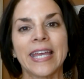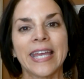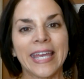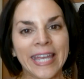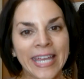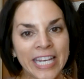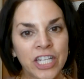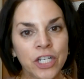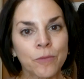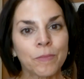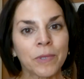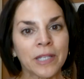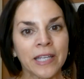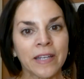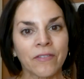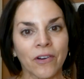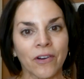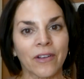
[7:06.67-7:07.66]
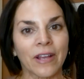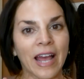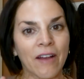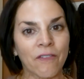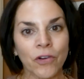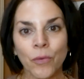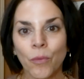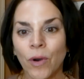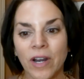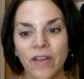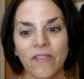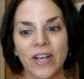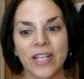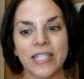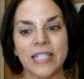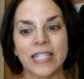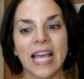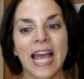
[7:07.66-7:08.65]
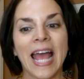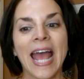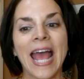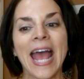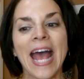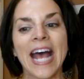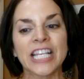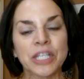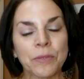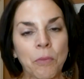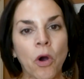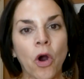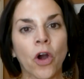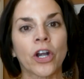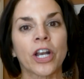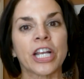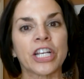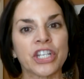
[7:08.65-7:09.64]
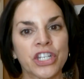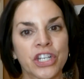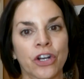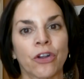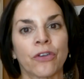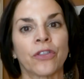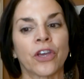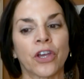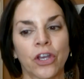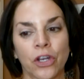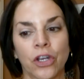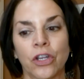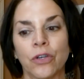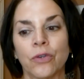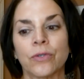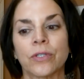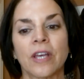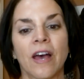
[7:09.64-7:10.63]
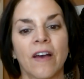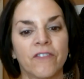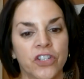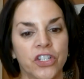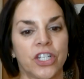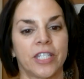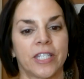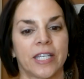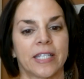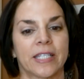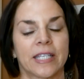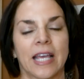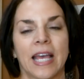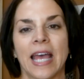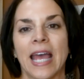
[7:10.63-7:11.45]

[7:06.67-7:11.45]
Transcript: Each believer, every one of us, has a part in sharing the good news of Jesus.